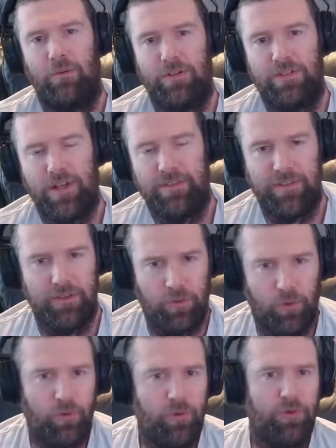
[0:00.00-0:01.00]
I want to shut the
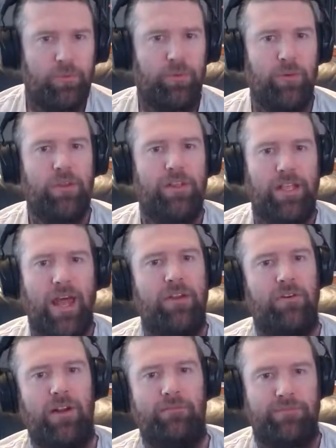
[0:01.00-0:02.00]
door or pull the
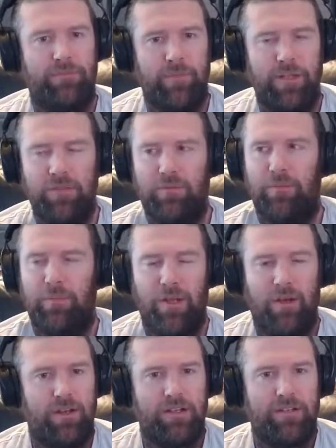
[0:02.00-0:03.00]
ladder up from anyone
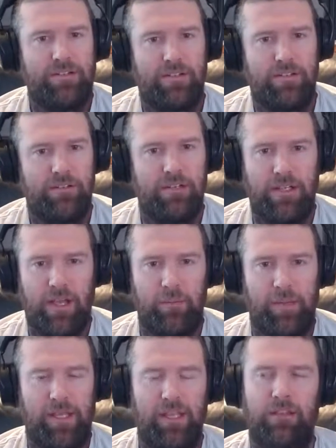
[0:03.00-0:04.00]
behind us that are
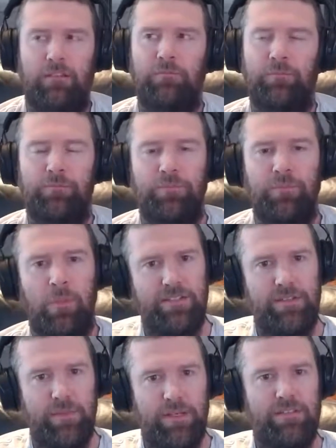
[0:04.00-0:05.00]
coming in.
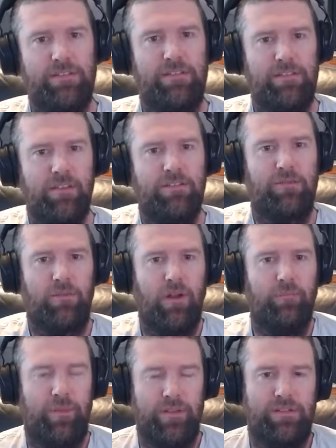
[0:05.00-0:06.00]
Actually, because it's not the
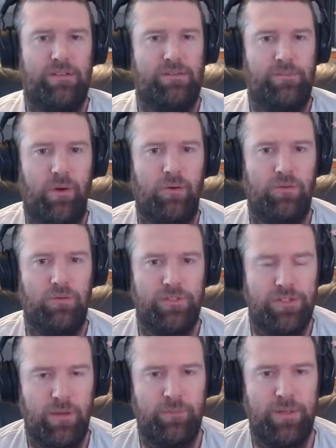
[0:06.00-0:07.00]
right business model
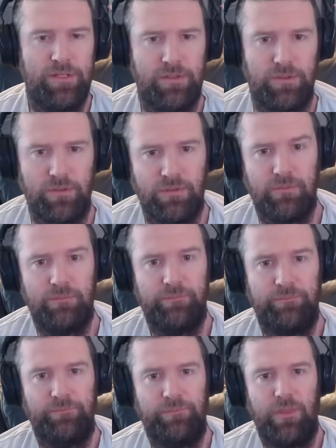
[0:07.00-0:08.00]
to jump into.
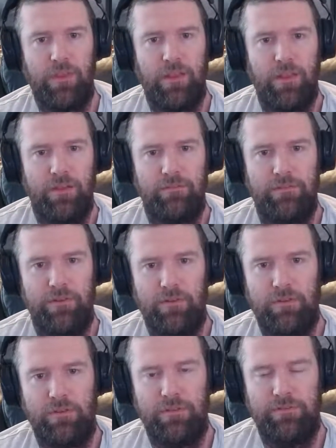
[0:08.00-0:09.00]

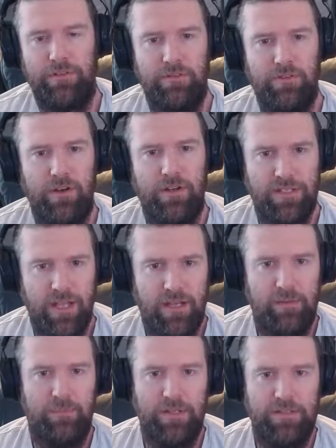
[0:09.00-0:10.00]
If you're trying to
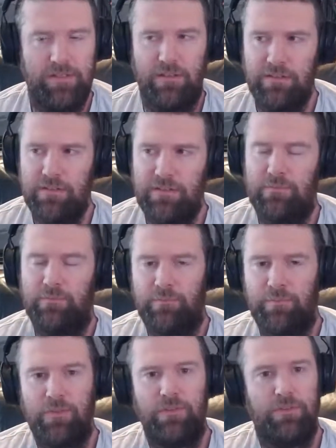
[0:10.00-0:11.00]
start a business,
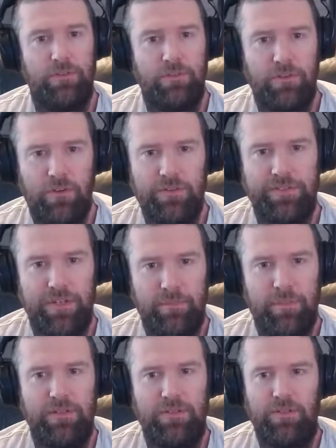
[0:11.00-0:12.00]
do not
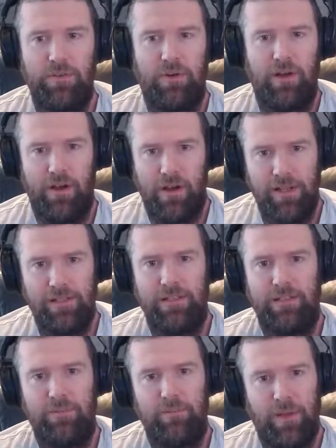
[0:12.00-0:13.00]
jump into a
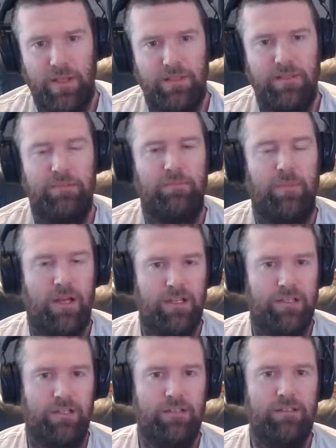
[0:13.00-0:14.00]
highly competitive
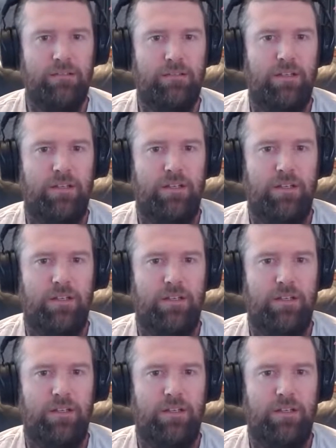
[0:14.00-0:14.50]
market